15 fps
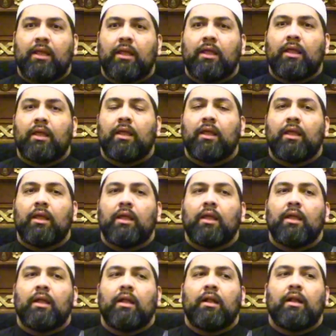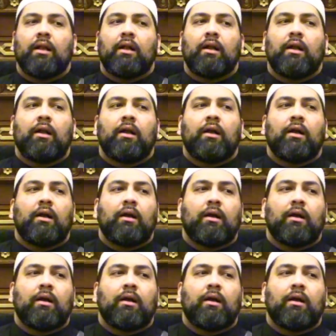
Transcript: Nobody speaks.